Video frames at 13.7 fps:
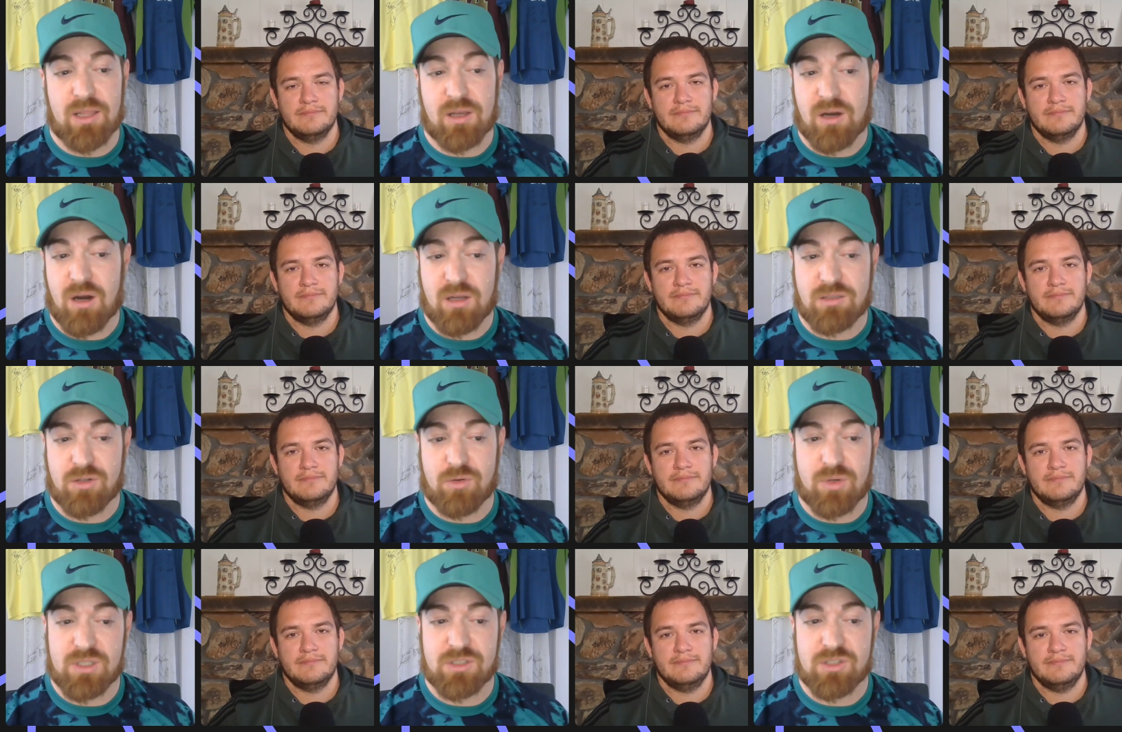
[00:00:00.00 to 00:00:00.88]
Speaker 1: The
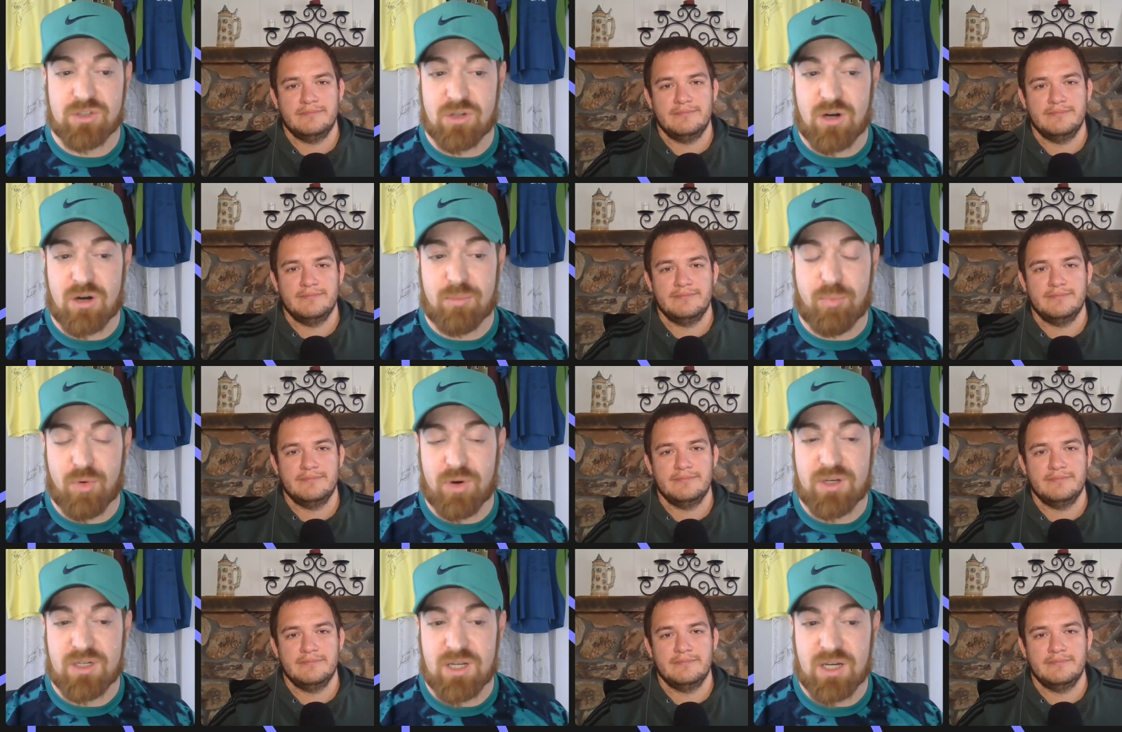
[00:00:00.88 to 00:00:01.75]
consequences
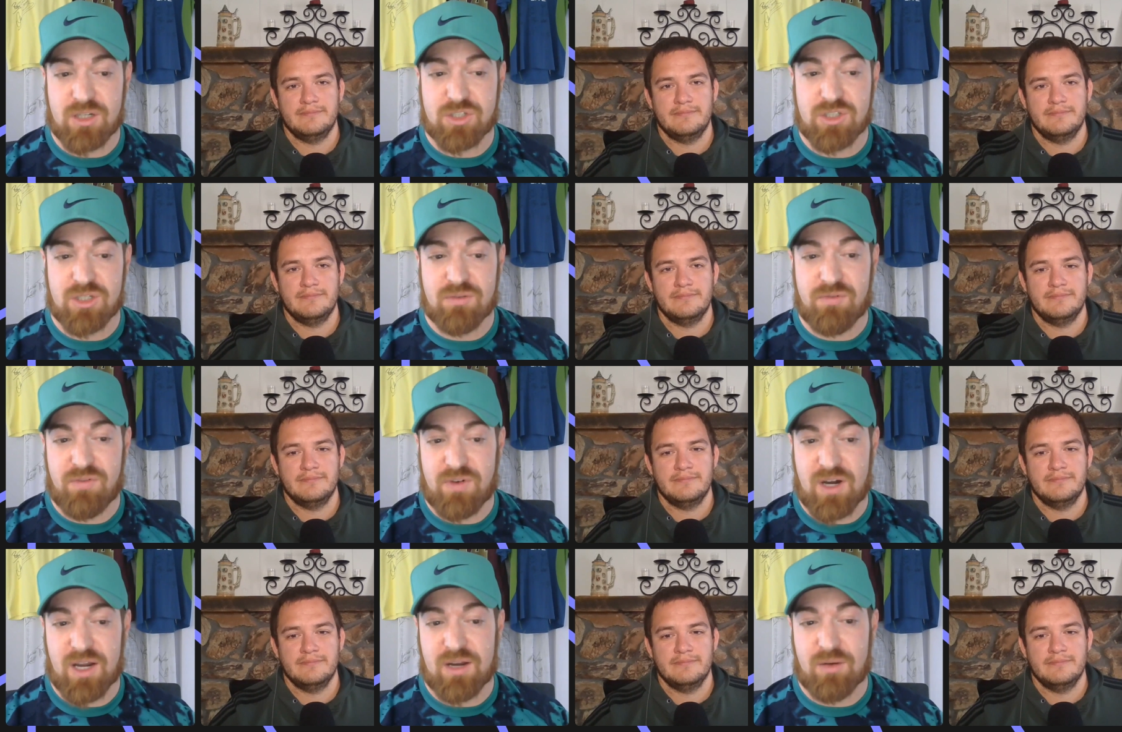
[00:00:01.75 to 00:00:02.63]
are point
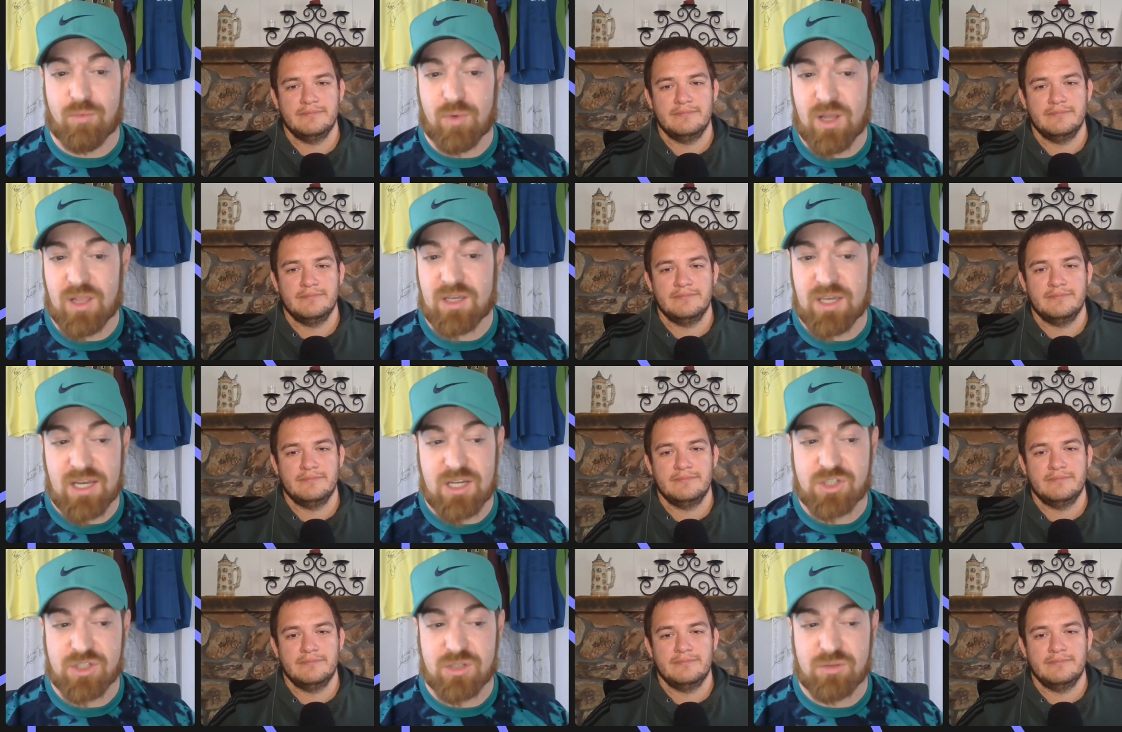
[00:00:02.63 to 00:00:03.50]
deduction, fine,
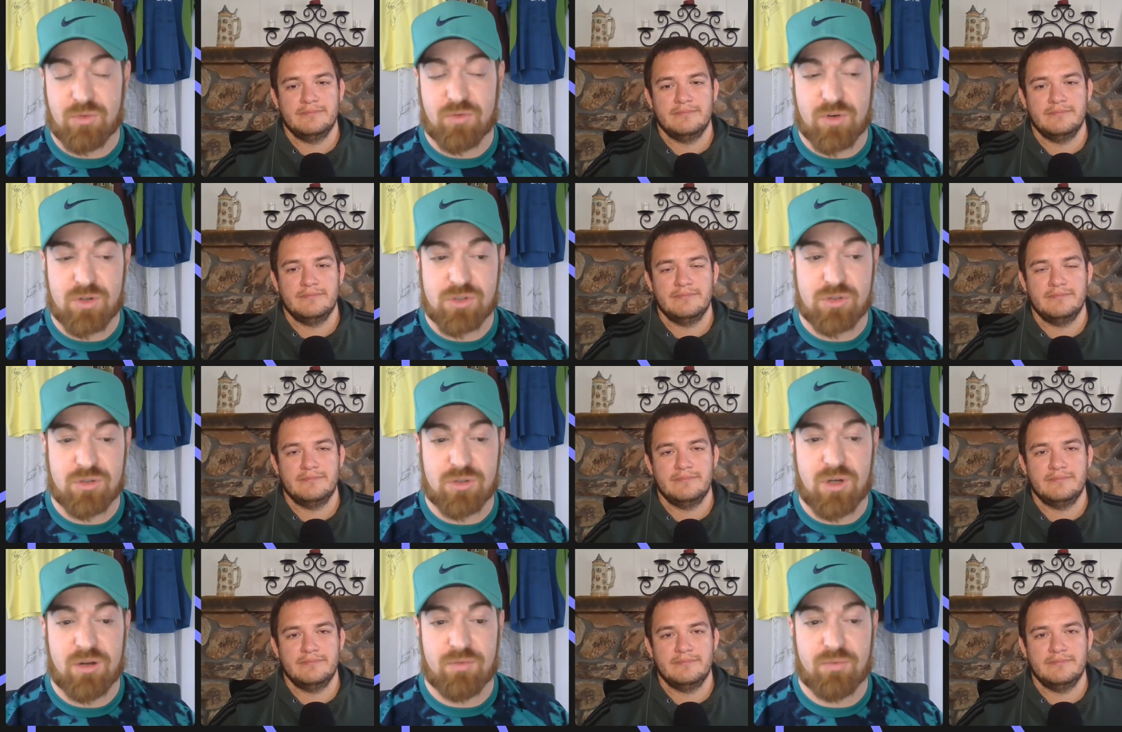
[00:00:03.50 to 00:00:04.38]
relegation,
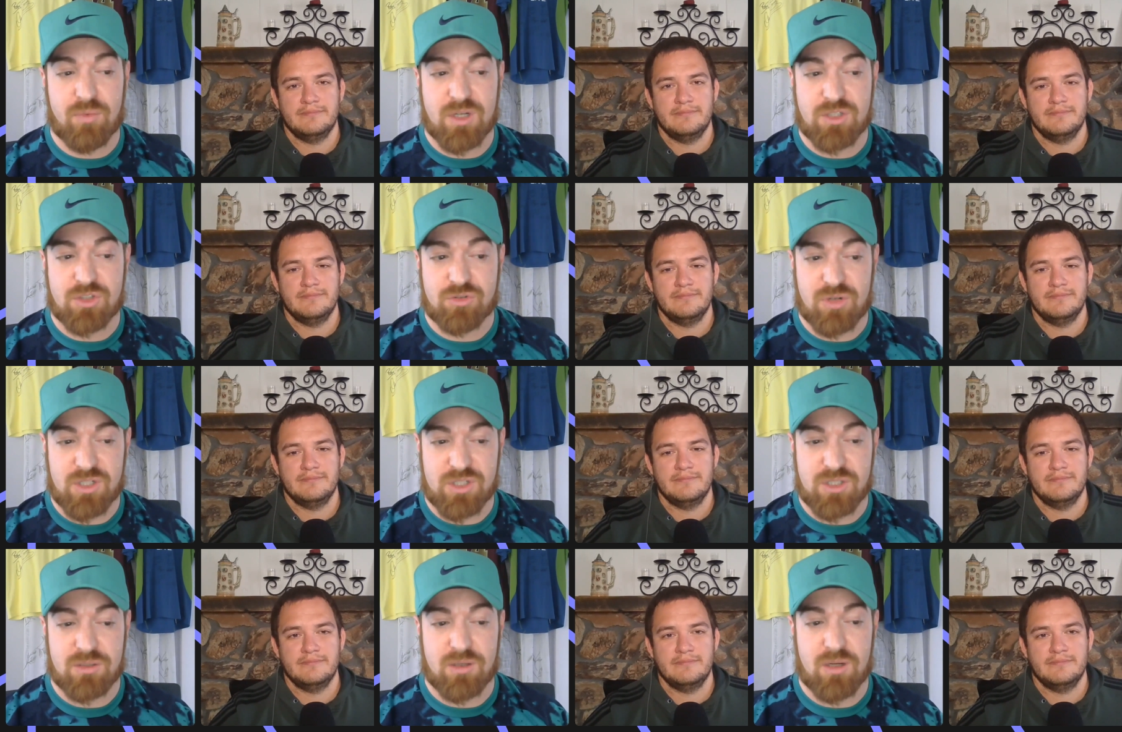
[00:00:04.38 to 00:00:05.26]
reversal of
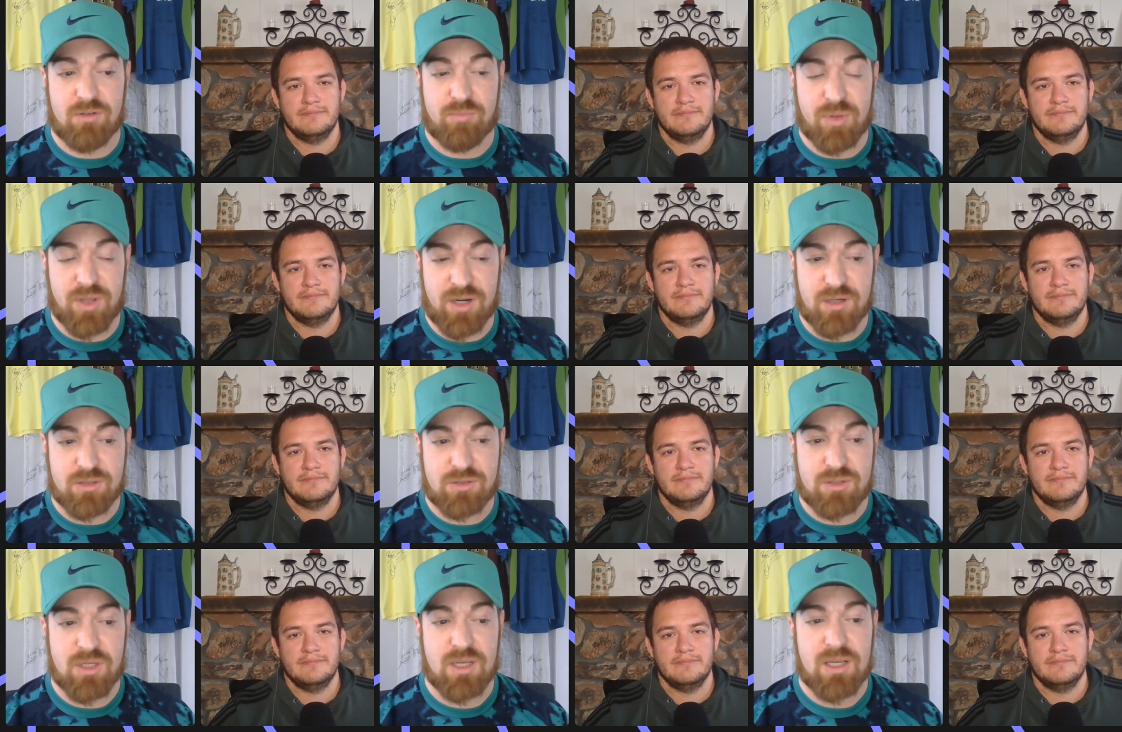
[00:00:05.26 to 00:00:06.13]
registration of
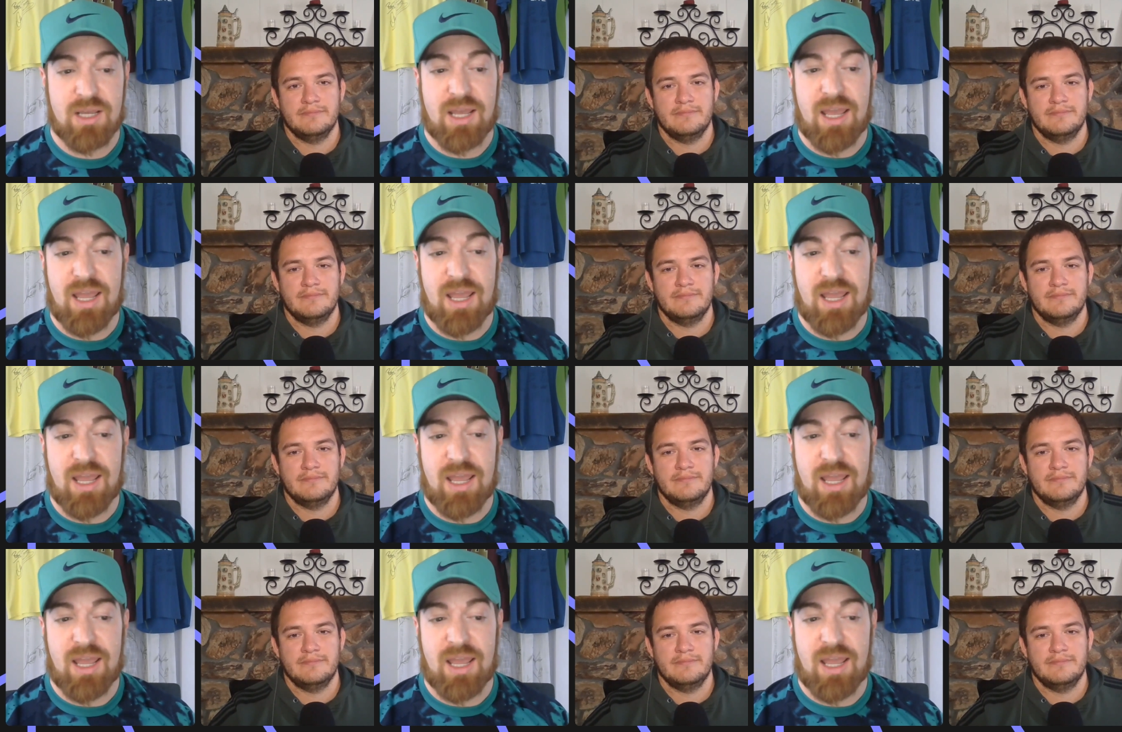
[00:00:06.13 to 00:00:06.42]
players,